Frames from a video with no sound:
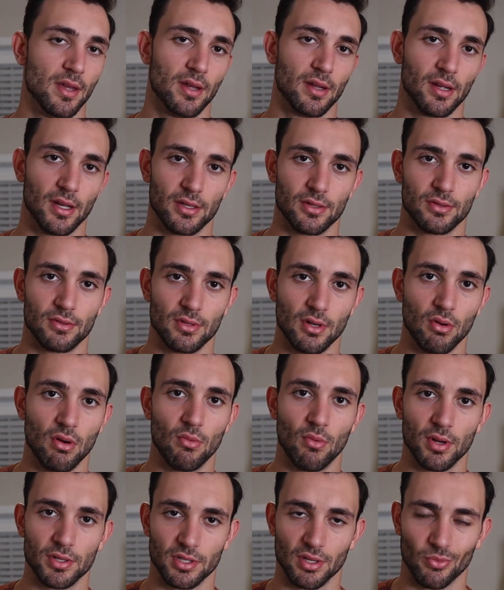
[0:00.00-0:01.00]
because no
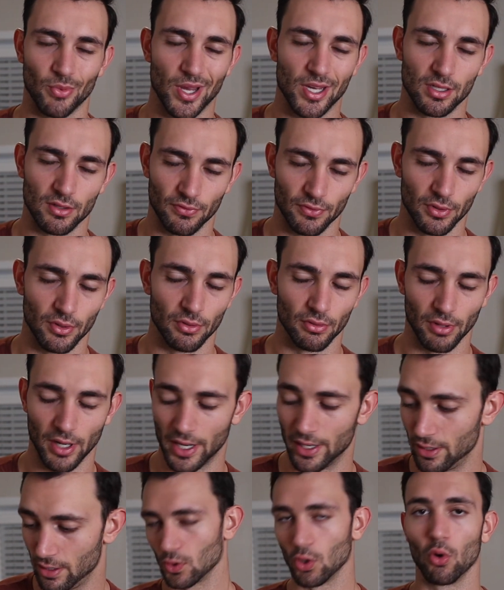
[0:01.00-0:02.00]
one wants to waste food, right?